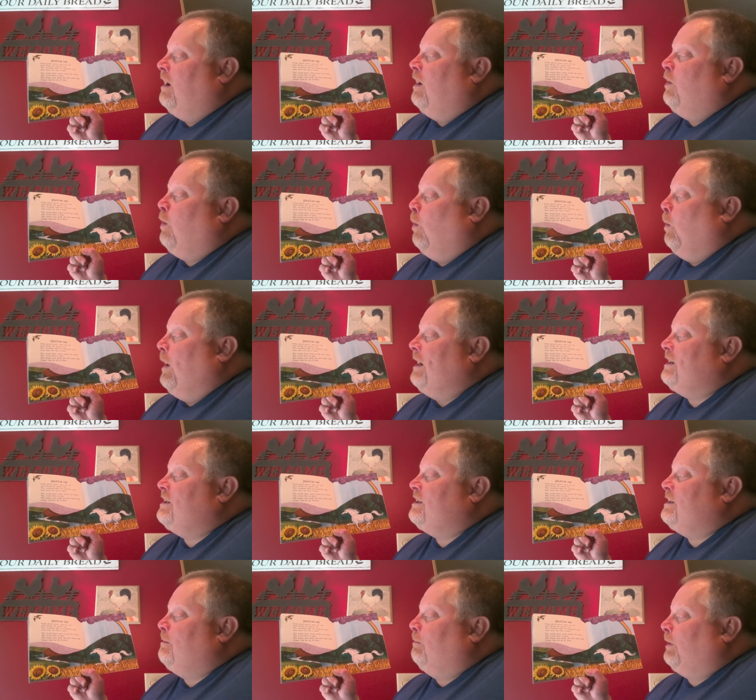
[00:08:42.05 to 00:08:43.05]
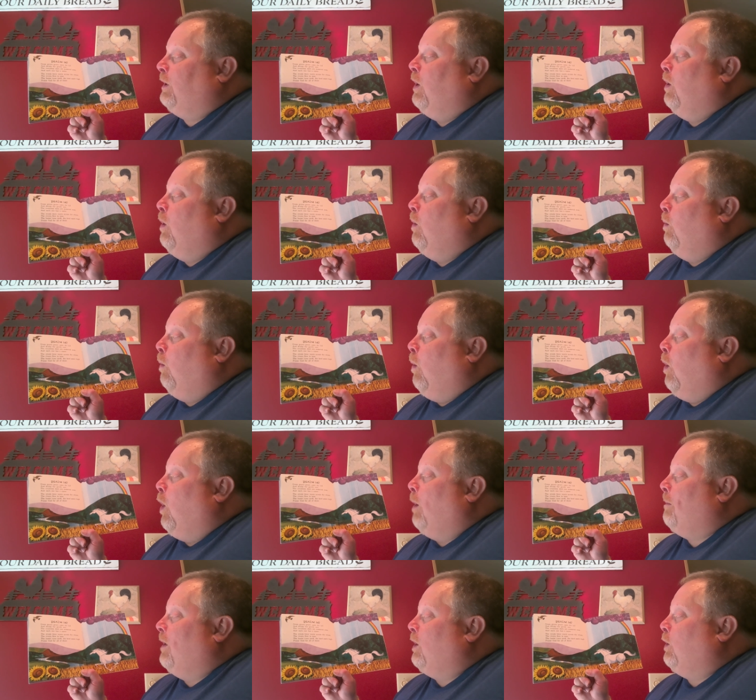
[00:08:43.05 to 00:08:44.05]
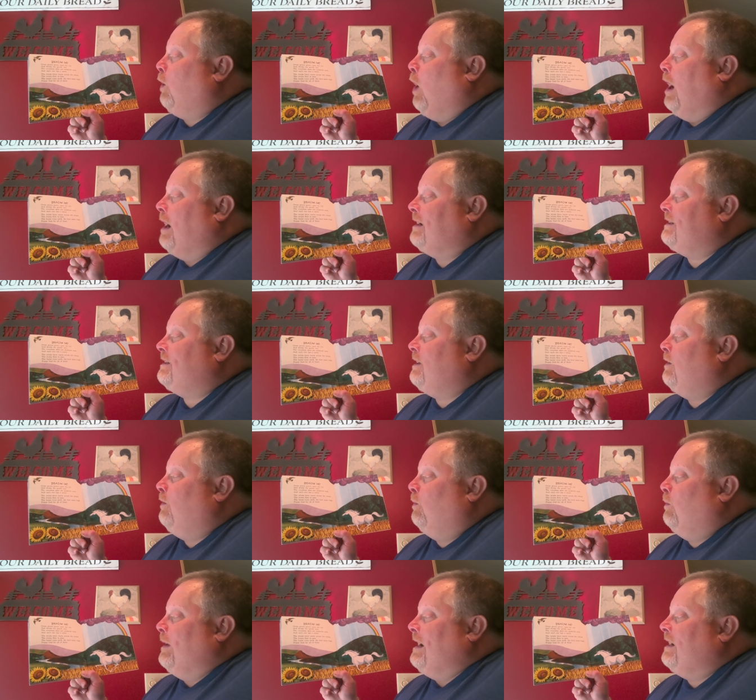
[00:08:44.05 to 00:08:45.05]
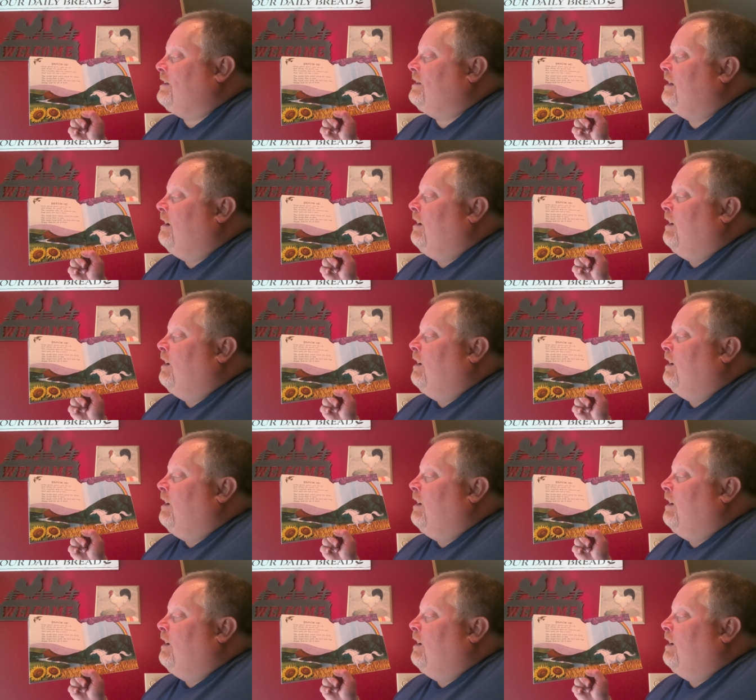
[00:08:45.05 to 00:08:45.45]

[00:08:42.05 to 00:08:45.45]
The winds blow warm across the wheat,